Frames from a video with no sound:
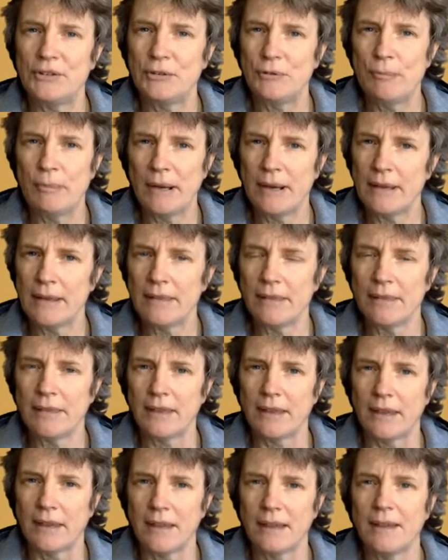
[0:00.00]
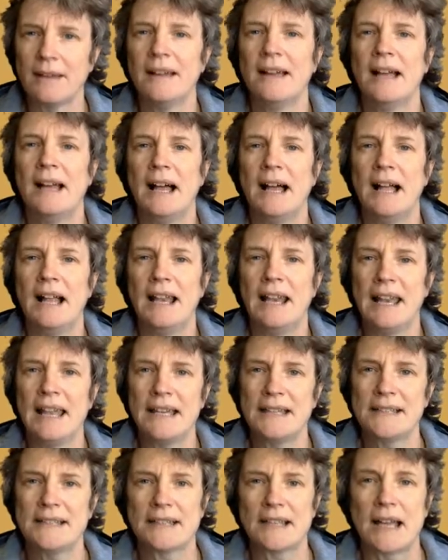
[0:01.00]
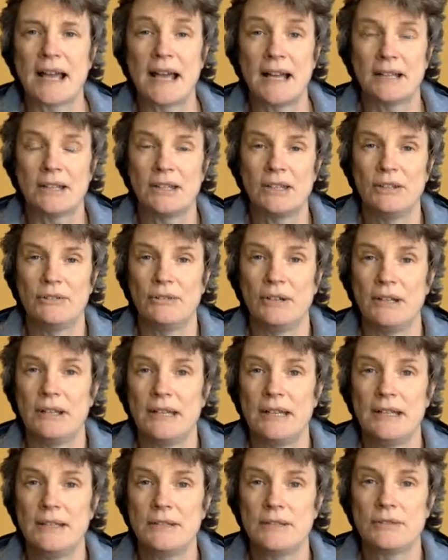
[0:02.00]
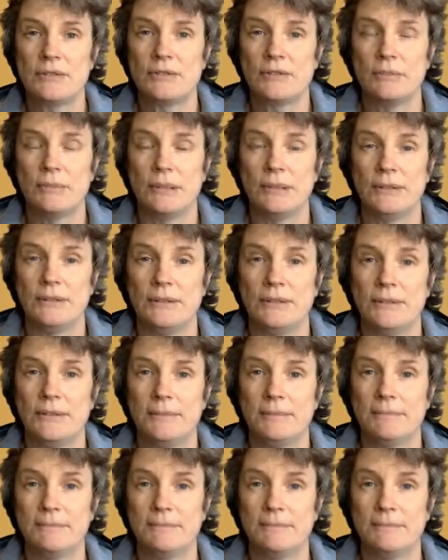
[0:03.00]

you might think a less accurate instrument.